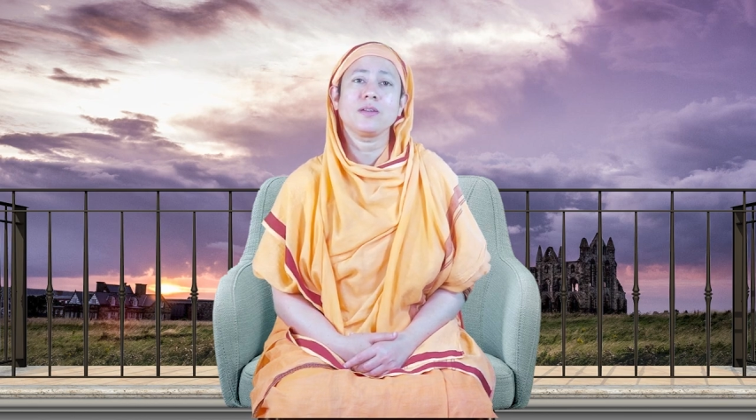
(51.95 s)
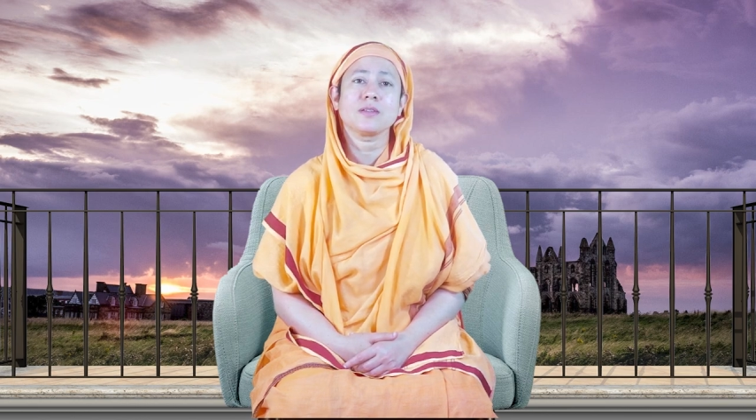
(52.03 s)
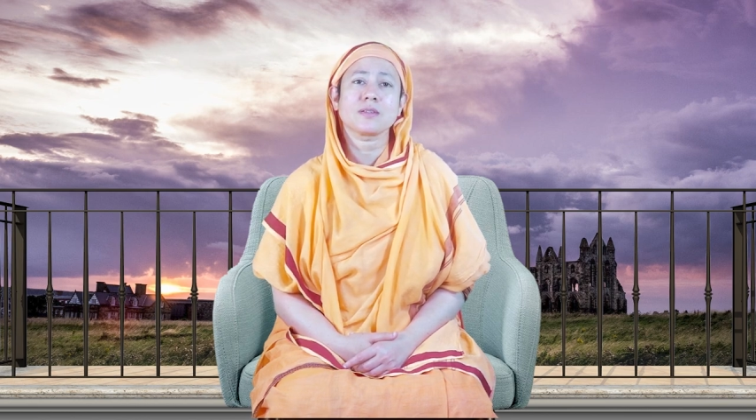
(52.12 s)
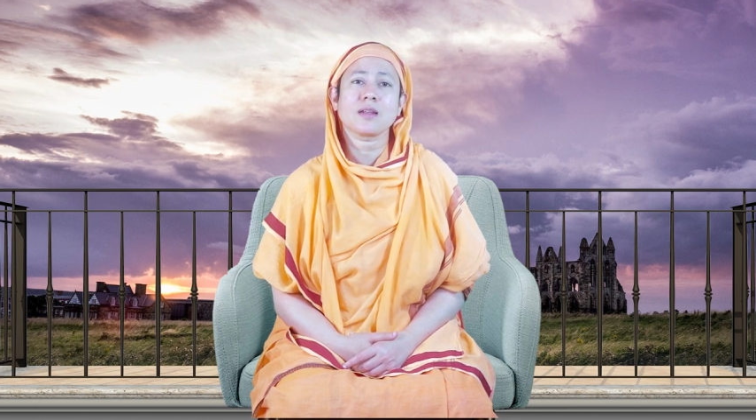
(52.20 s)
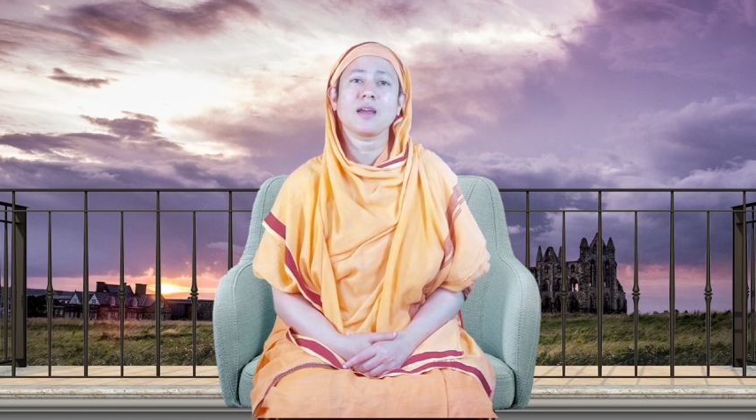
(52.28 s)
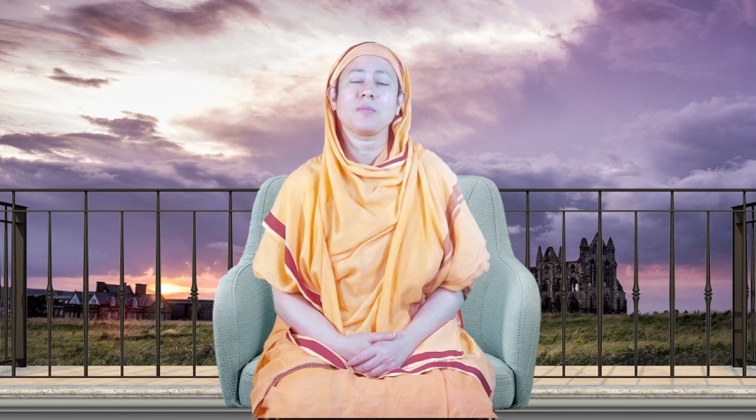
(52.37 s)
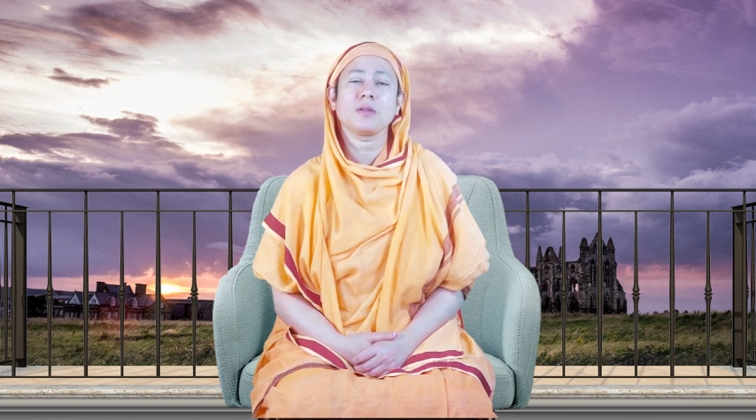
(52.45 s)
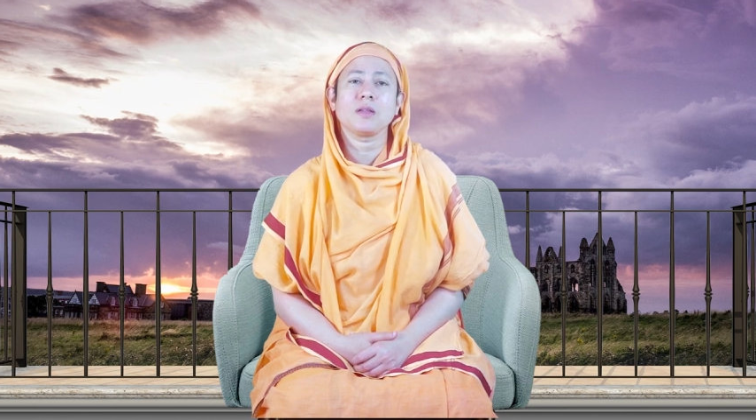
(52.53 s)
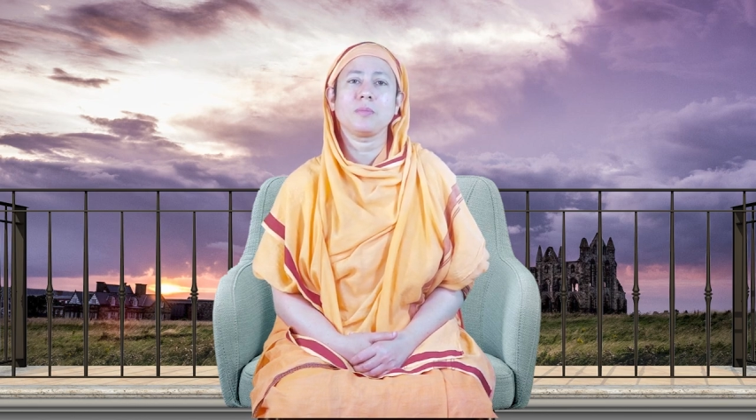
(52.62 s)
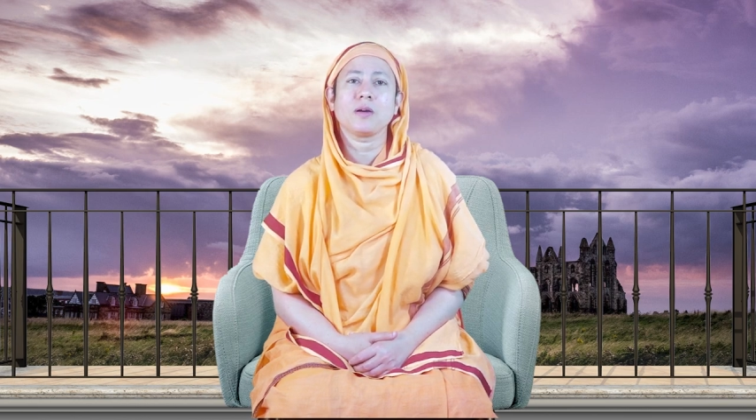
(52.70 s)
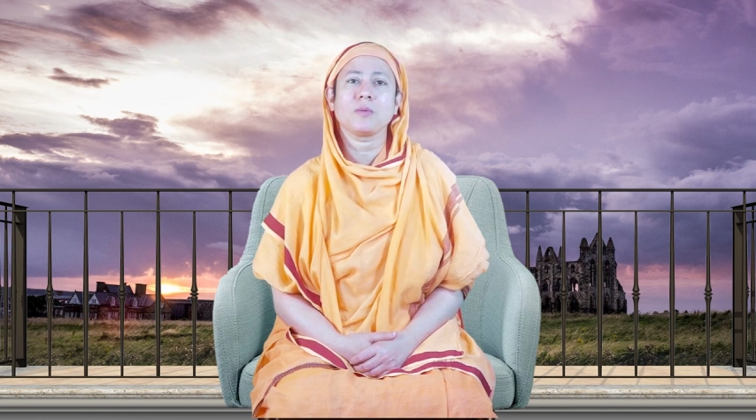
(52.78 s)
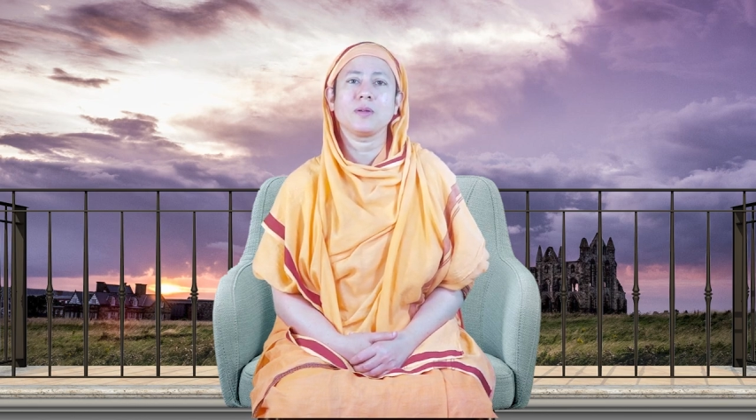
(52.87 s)
described in
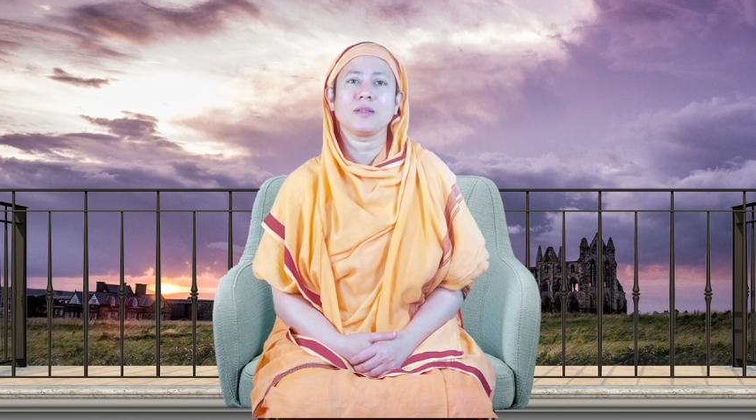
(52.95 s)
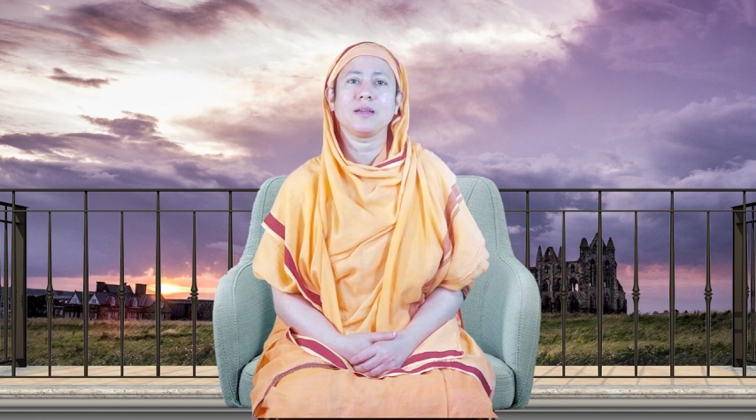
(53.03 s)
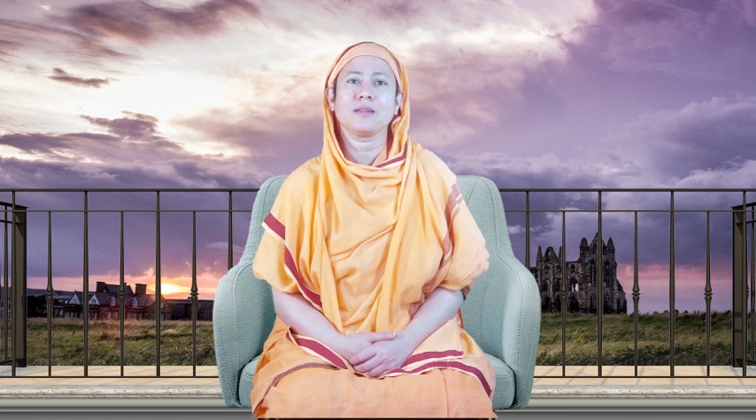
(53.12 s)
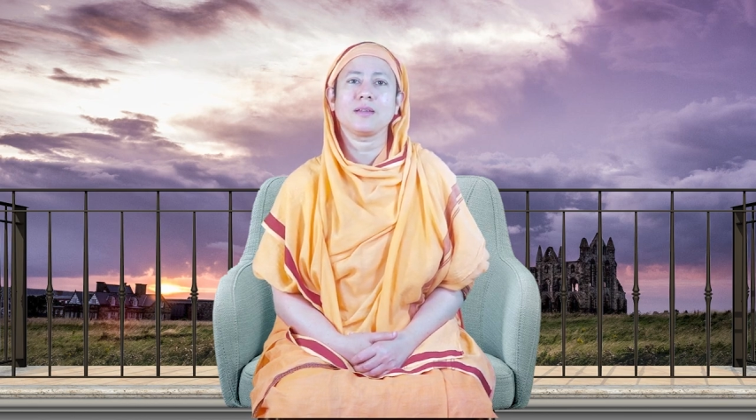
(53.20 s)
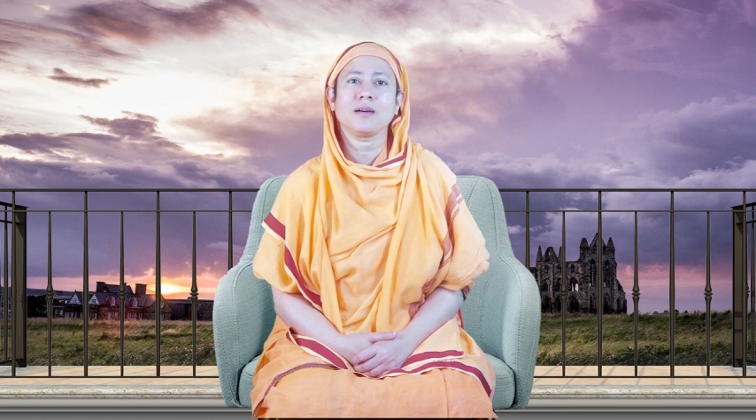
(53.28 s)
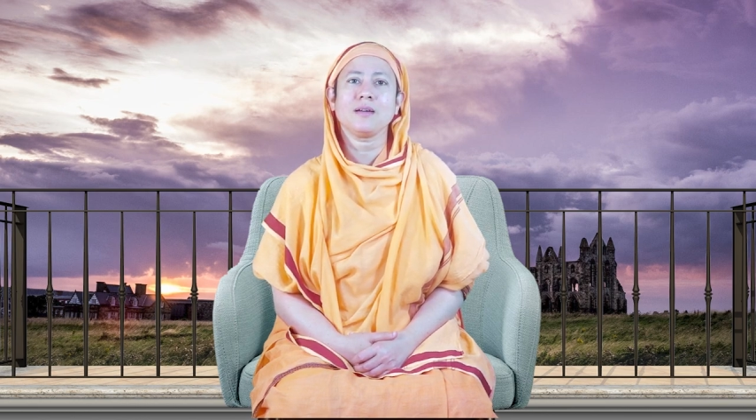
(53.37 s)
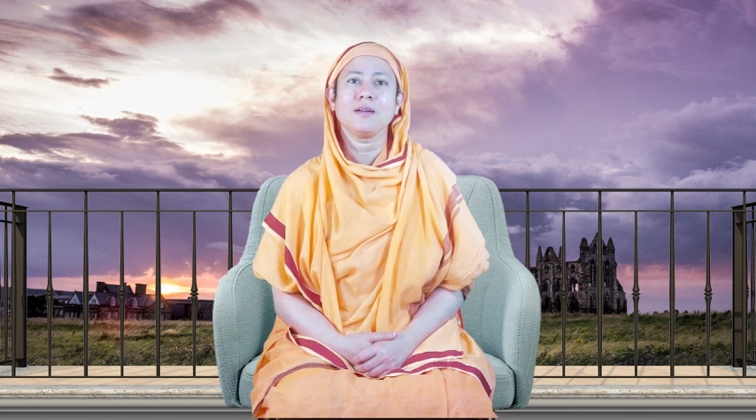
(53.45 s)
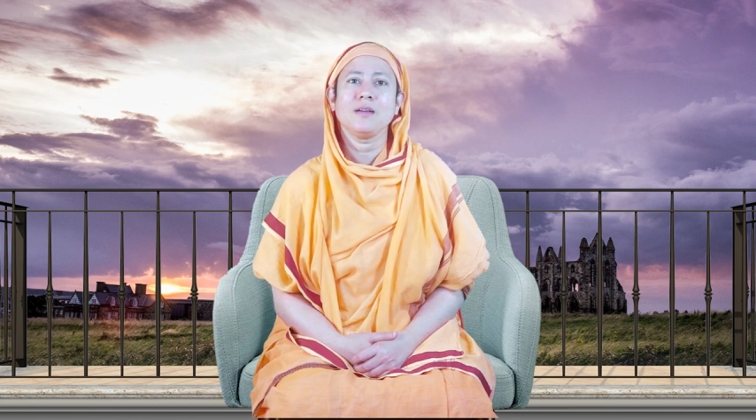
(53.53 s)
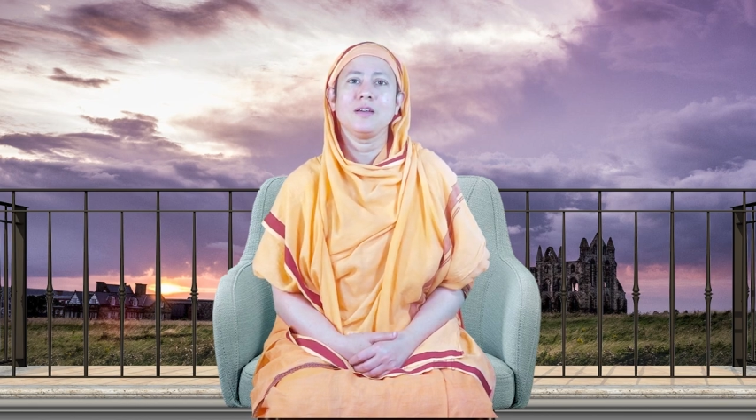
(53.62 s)
the Bhagavad Gita.